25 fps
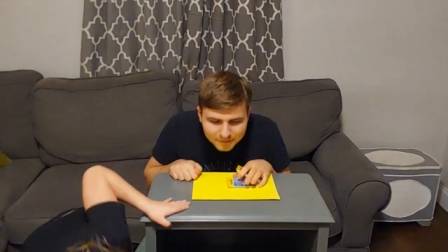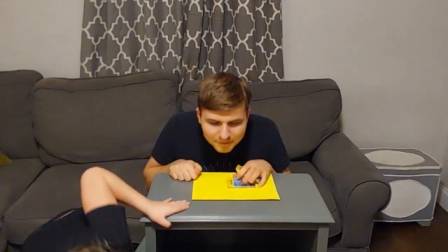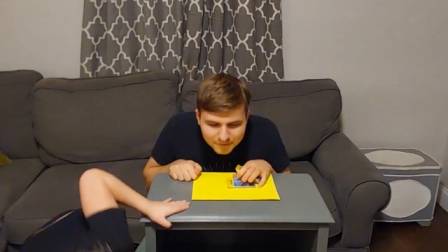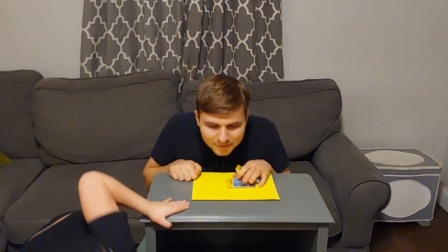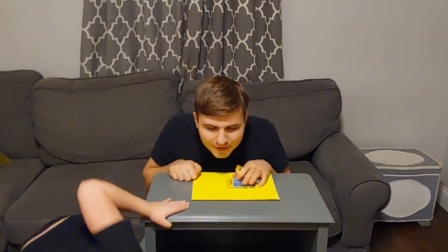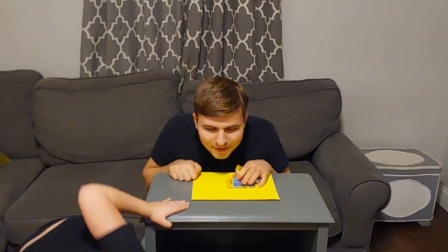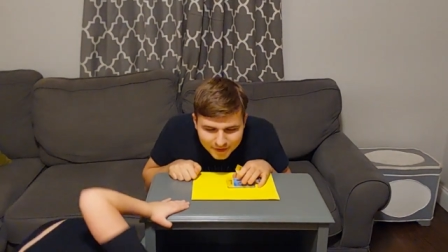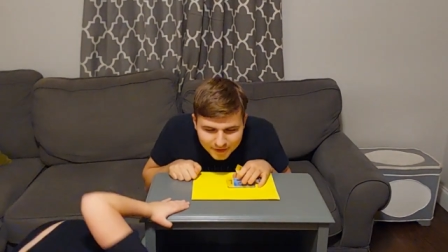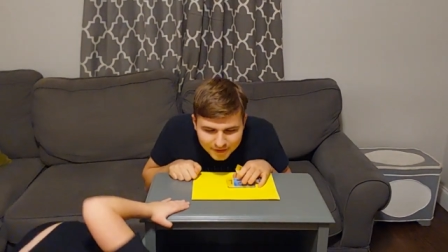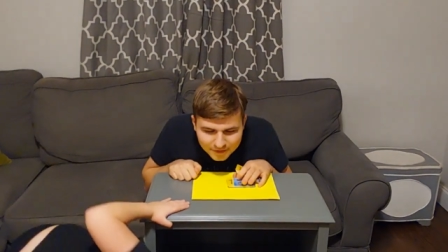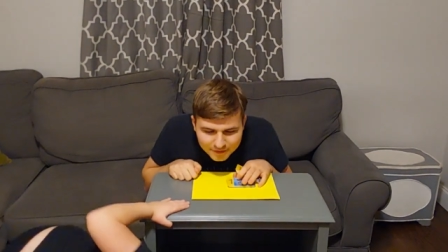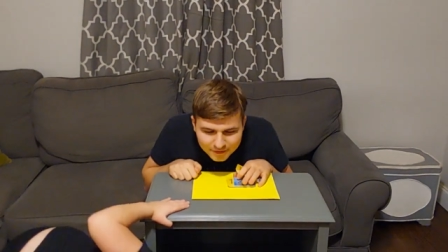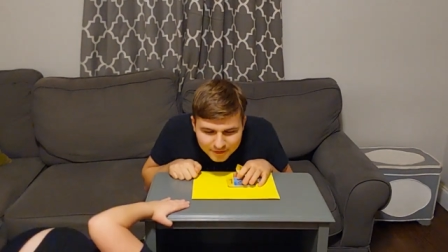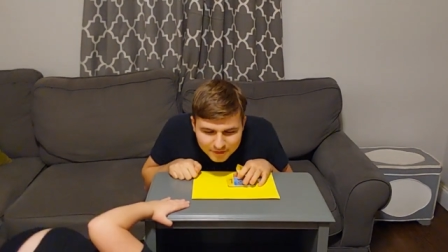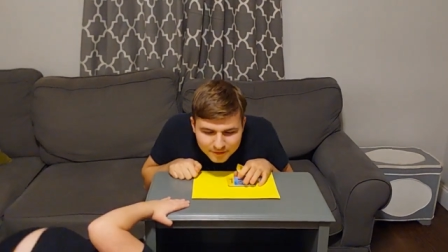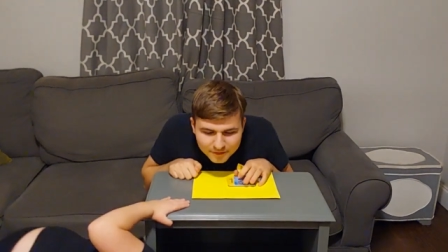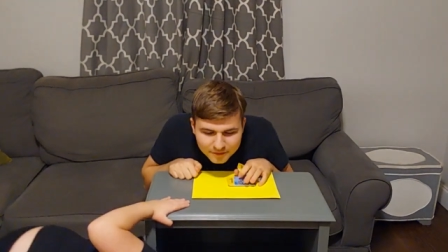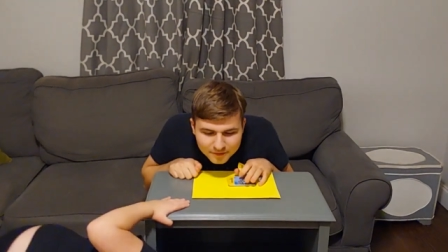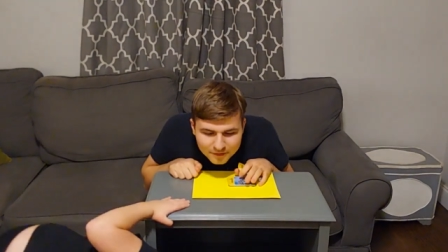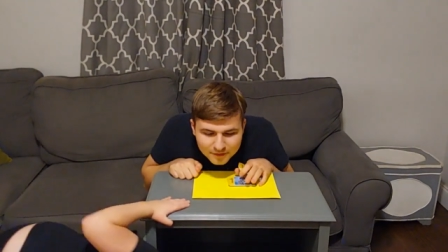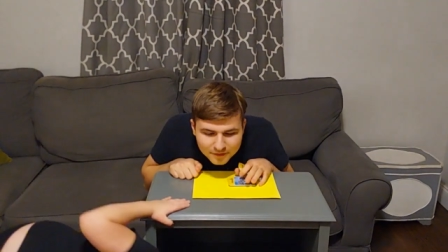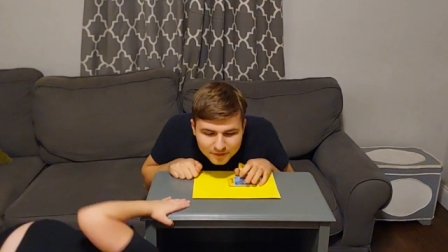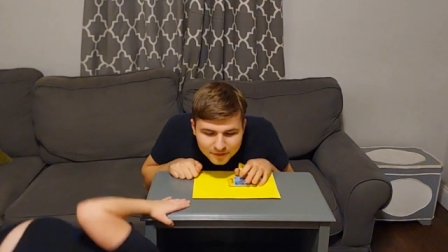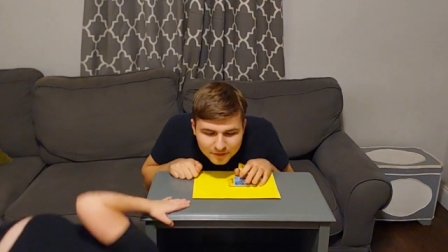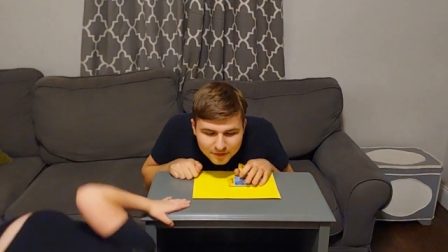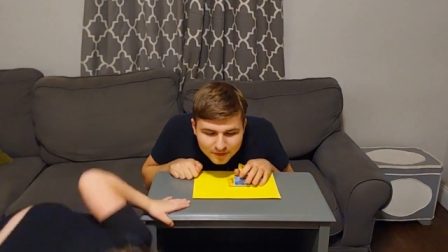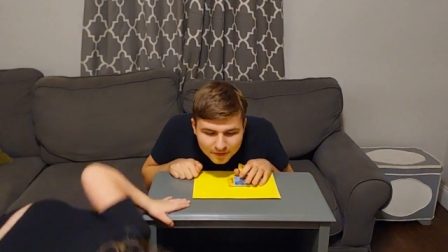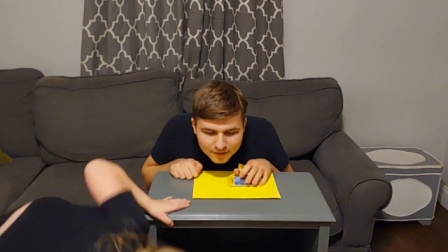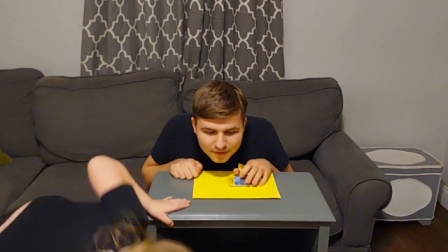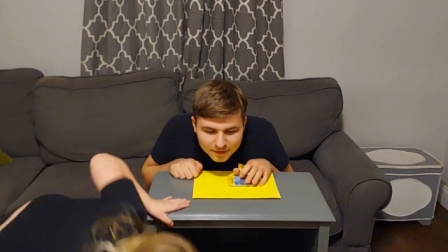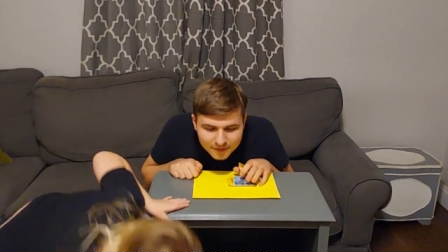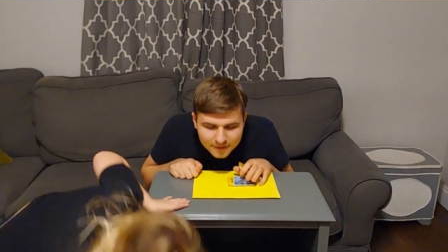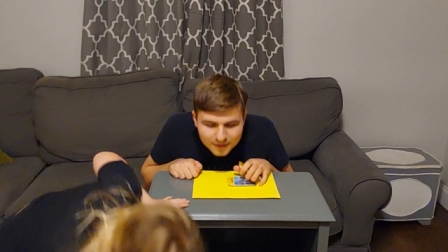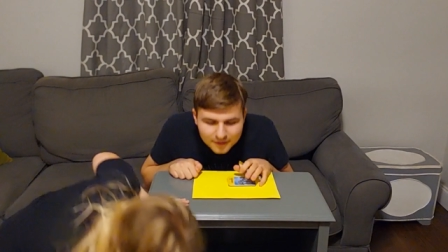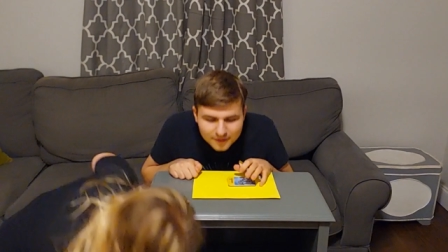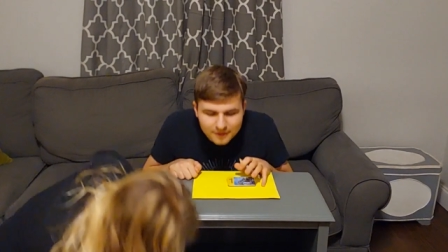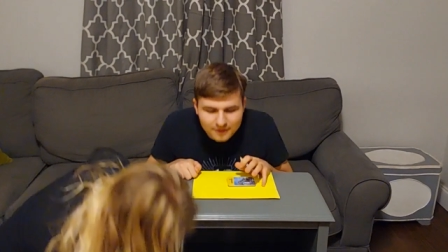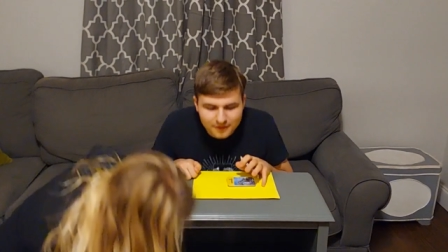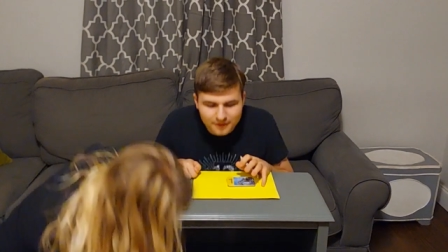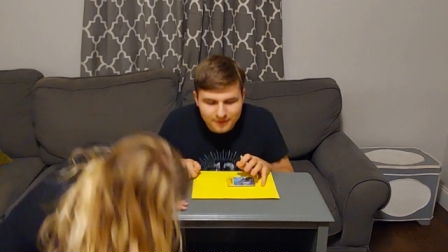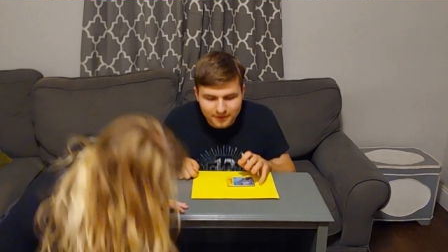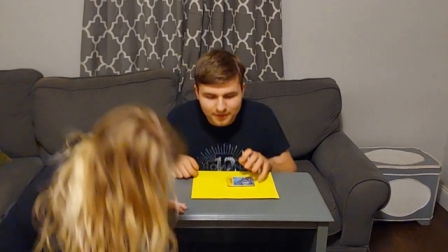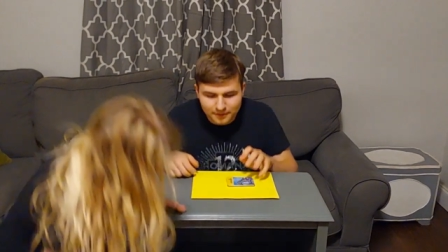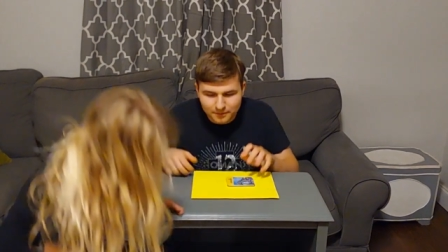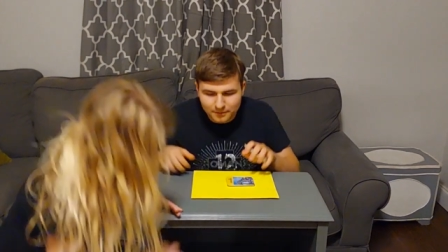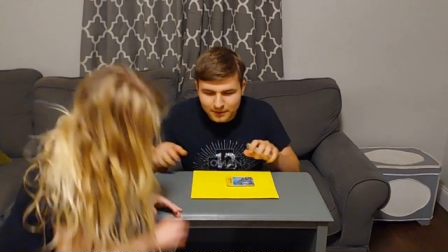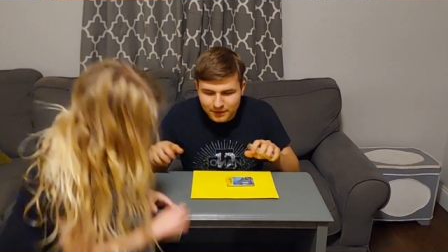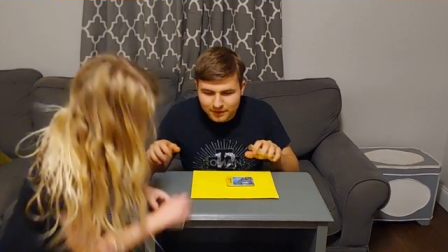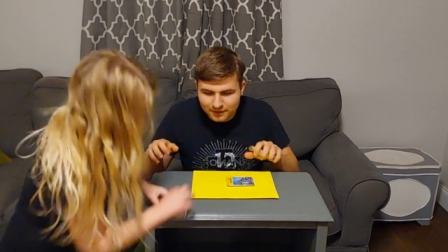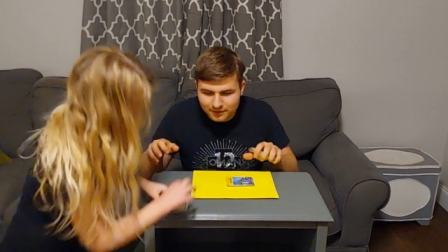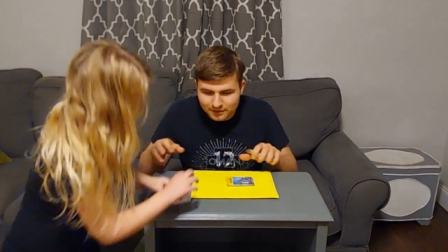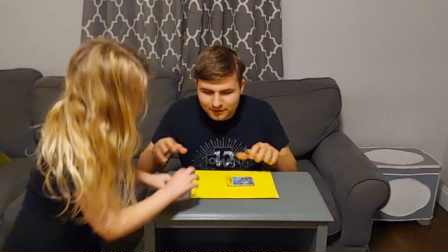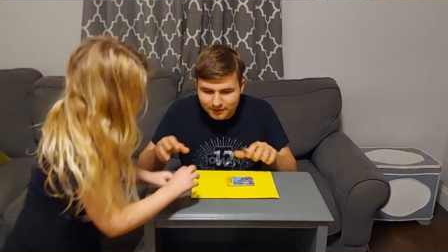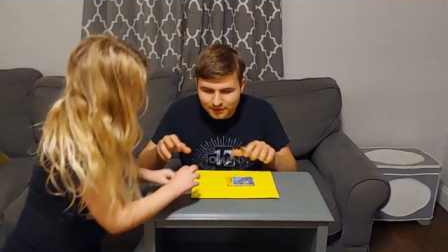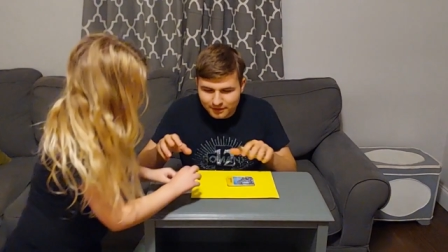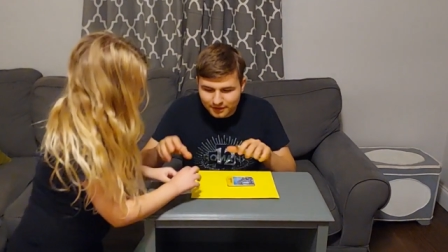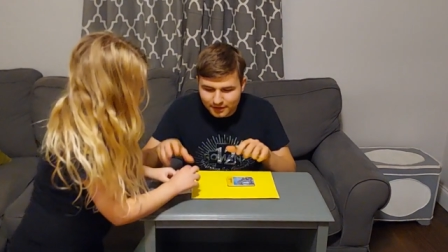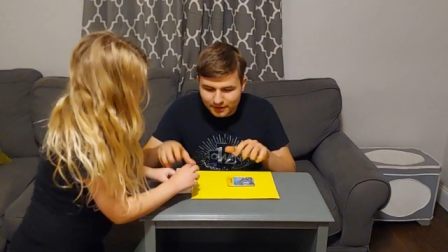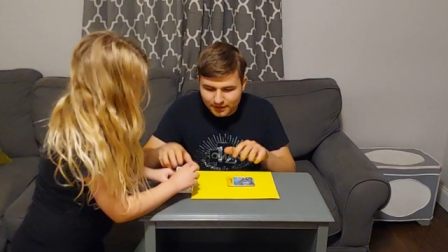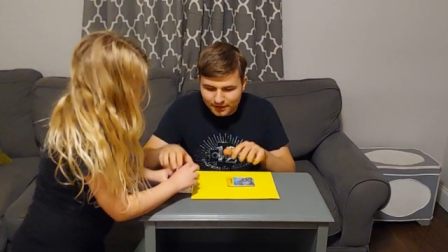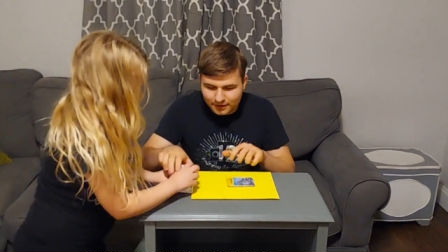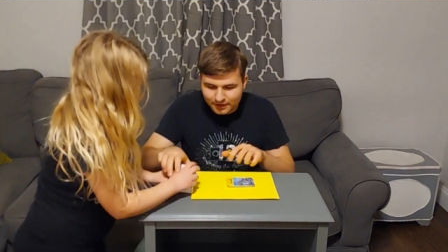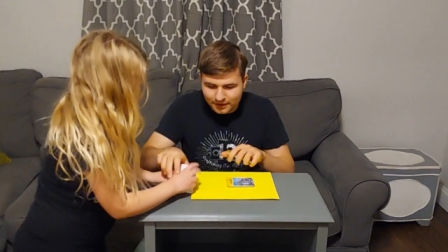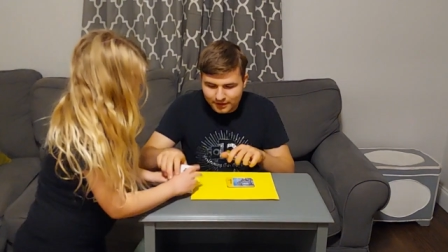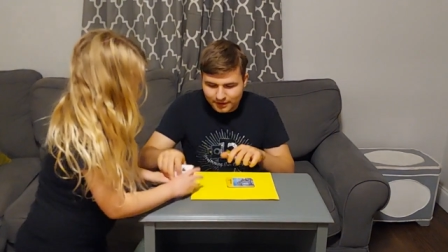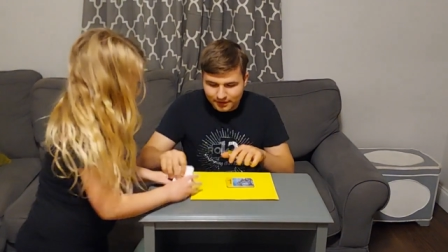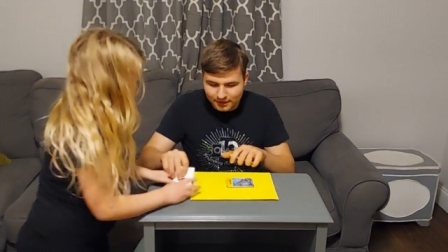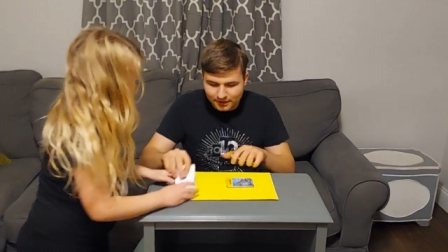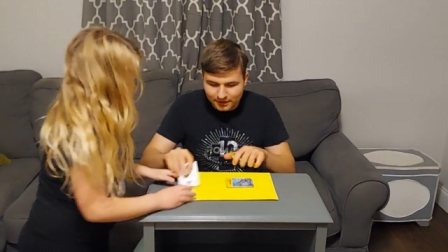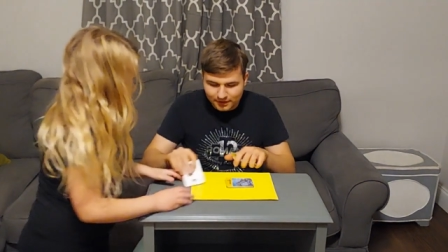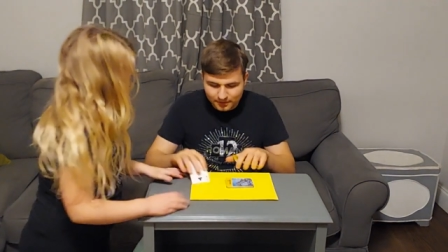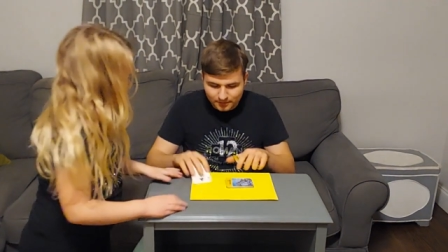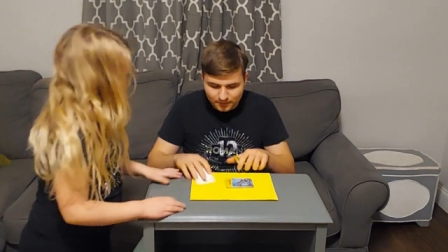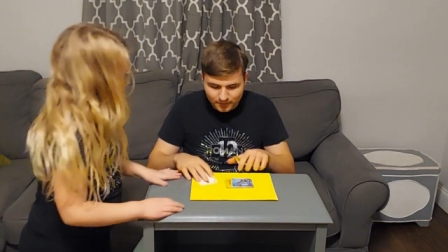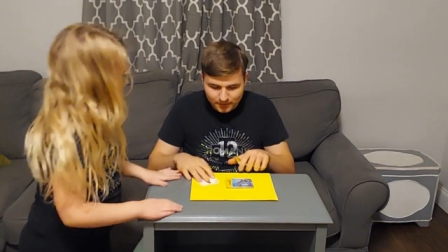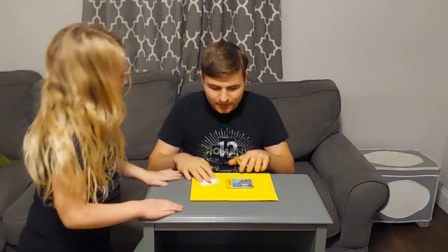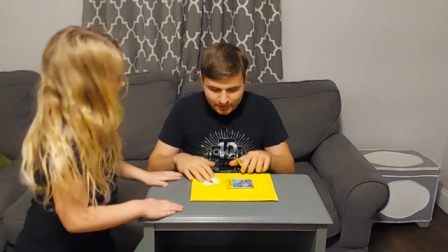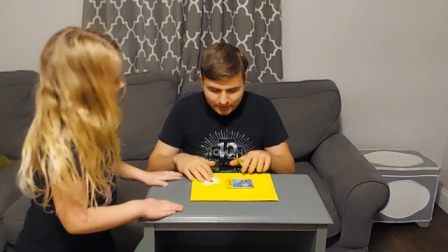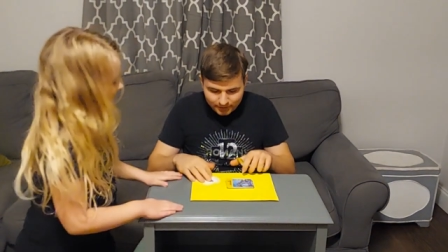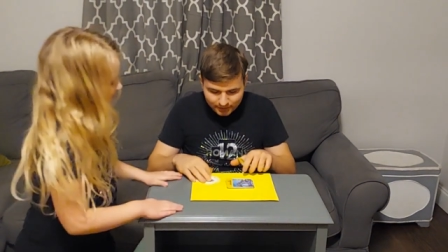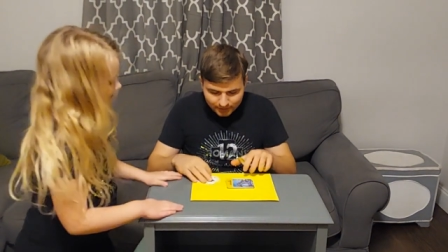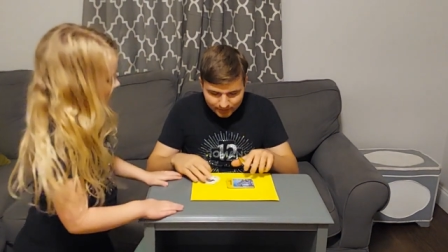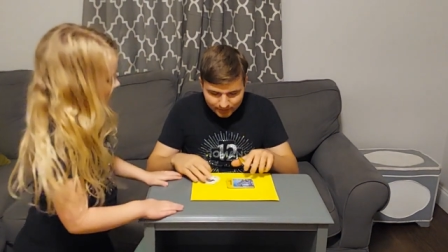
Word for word: not doing the best today. I gotta get my